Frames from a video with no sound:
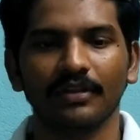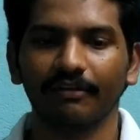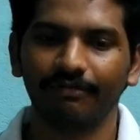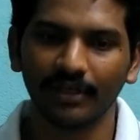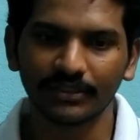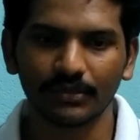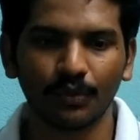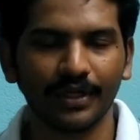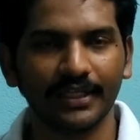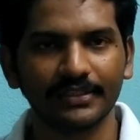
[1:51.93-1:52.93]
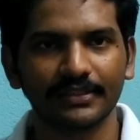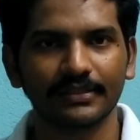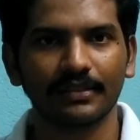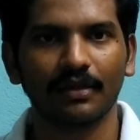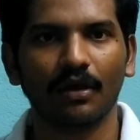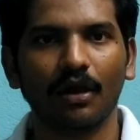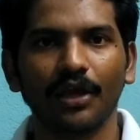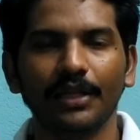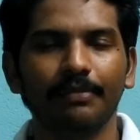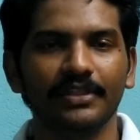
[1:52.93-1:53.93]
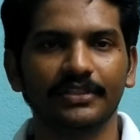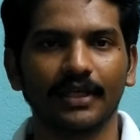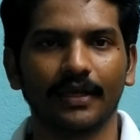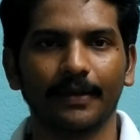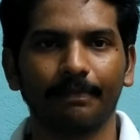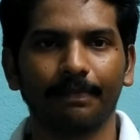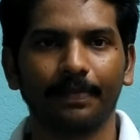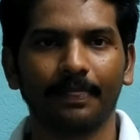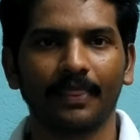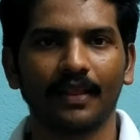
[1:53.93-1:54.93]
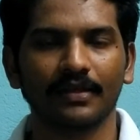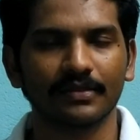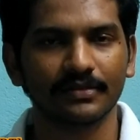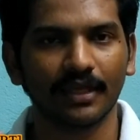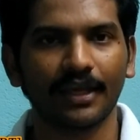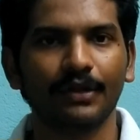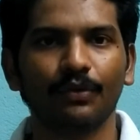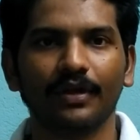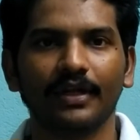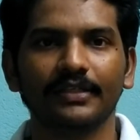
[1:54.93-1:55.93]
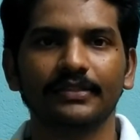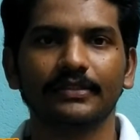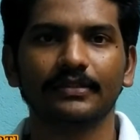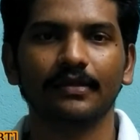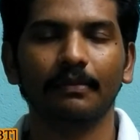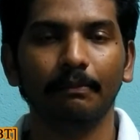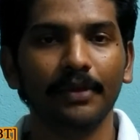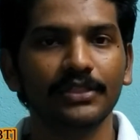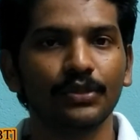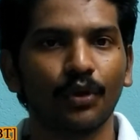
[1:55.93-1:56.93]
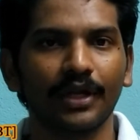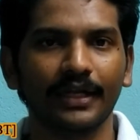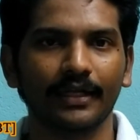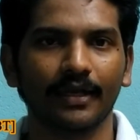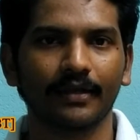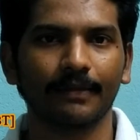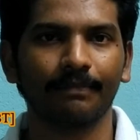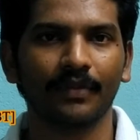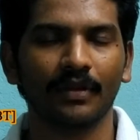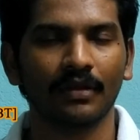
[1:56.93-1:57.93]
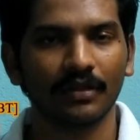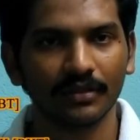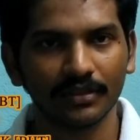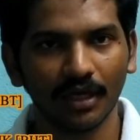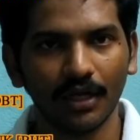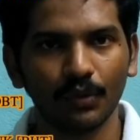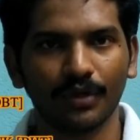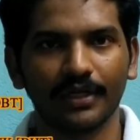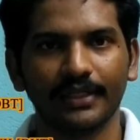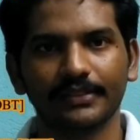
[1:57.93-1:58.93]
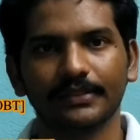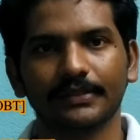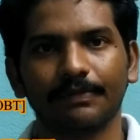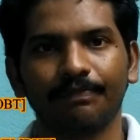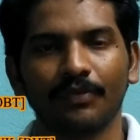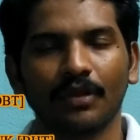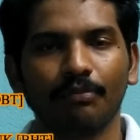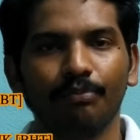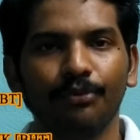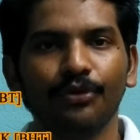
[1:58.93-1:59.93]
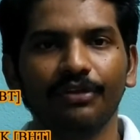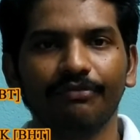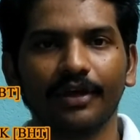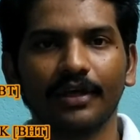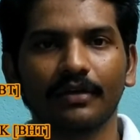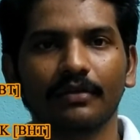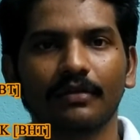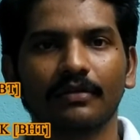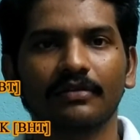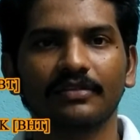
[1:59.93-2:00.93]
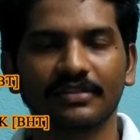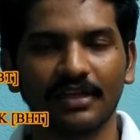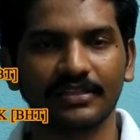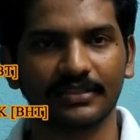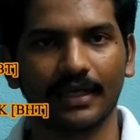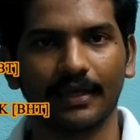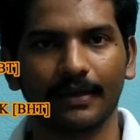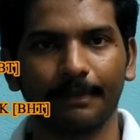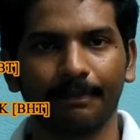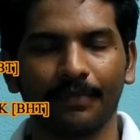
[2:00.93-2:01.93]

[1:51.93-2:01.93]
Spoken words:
The first one is oily bilge tank. Second one is bilge holding tank. Third one is purifier sludge tank.